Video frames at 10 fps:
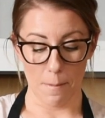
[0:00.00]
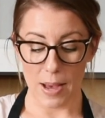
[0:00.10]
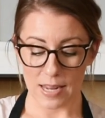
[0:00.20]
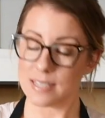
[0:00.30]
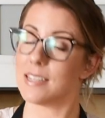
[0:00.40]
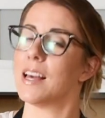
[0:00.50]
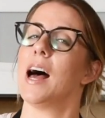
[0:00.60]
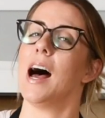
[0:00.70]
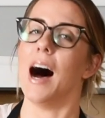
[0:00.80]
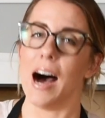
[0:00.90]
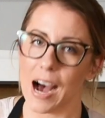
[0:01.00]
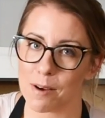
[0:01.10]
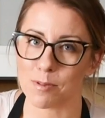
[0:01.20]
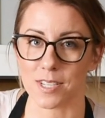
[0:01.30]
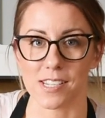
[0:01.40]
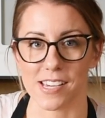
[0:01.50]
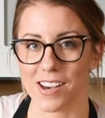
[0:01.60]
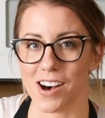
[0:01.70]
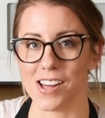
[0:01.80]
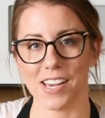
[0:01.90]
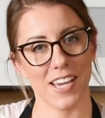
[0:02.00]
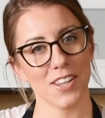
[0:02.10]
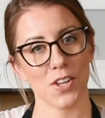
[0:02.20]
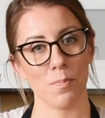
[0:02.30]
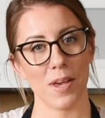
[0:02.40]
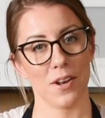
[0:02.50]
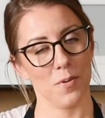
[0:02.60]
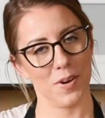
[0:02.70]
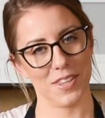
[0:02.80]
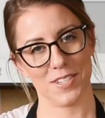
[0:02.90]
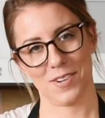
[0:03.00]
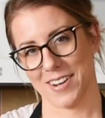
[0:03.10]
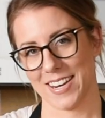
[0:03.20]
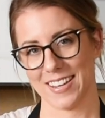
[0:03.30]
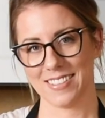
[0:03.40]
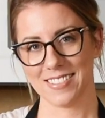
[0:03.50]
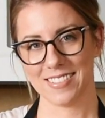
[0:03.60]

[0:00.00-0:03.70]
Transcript: But I will see y'all in a little bit when these are ready.